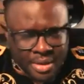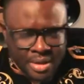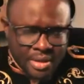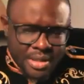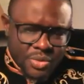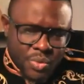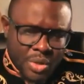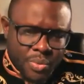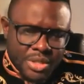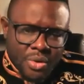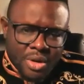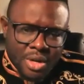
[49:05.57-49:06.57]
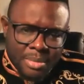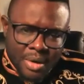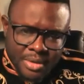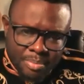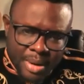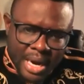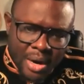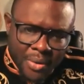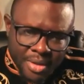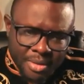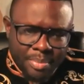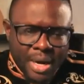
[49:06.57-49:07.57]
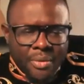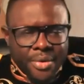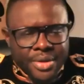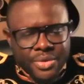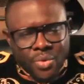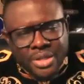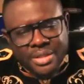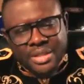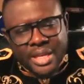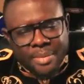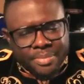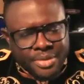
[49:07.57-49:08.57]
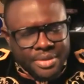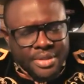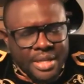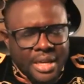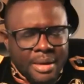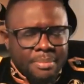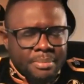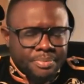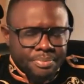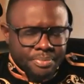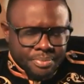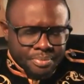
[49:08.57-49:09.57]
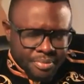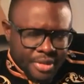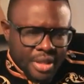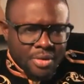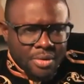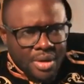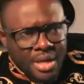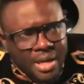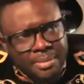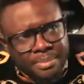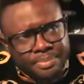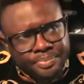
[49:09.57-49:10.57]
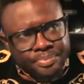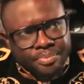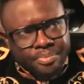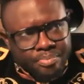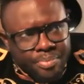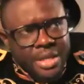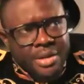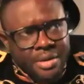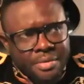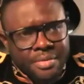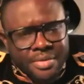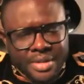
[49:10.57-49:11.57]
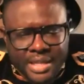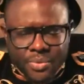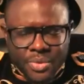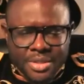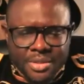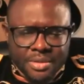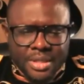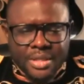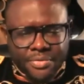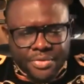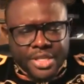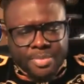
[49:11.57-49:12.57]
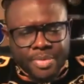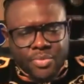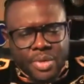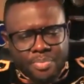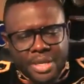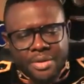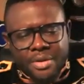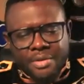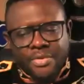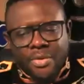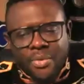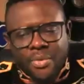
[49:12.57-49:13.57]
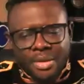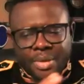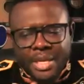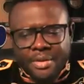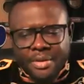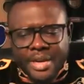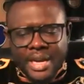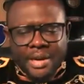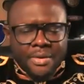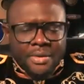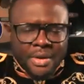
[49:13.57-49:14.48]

This week, we talk about the power. The power is what kept, um, you know, um, Peter. That was the difference between Peter of old and Peter now.